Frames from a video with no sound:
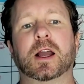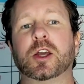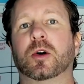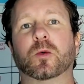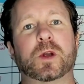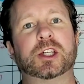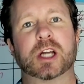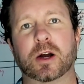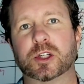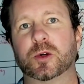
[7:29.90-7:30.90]
you'll reach
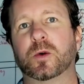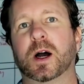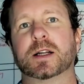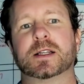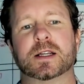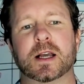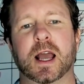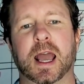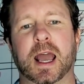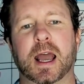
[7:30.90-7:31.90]
out to us.
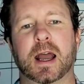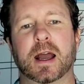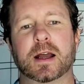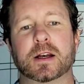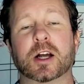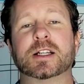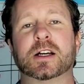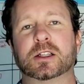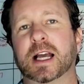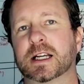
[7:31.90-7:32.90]
And
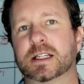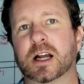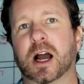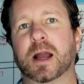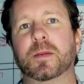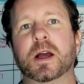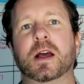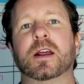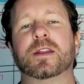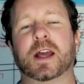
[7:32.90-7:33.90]
until next time,
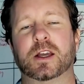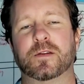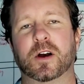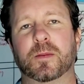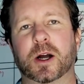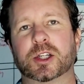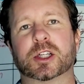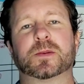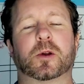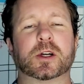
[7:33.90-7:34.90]
thank you very much,
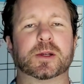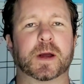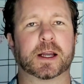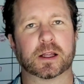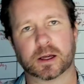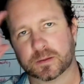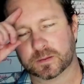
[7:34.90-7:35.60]
Exploring Temecula.